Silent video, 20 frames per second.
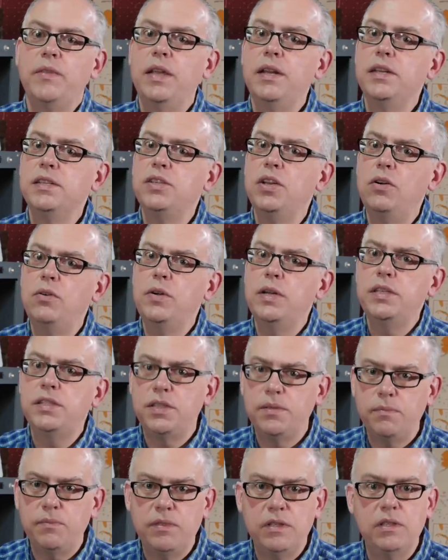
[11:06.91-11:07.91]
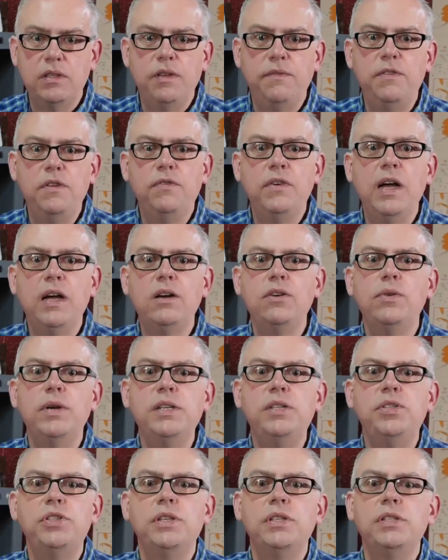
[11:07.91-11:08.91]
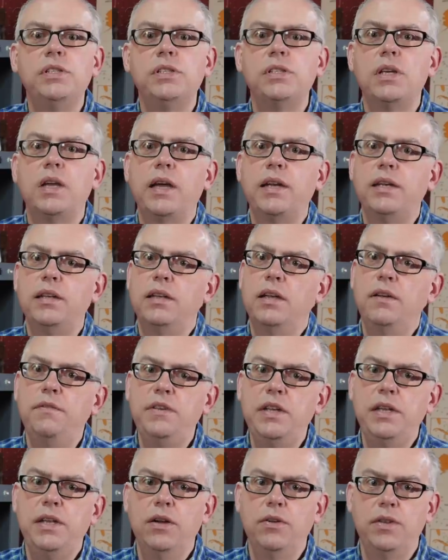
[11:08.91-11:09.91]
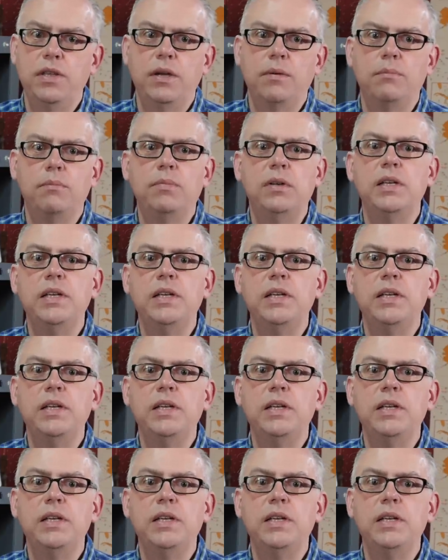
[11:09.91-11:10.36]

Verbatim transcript: And as always, if you've got questions, I'd love to hear them.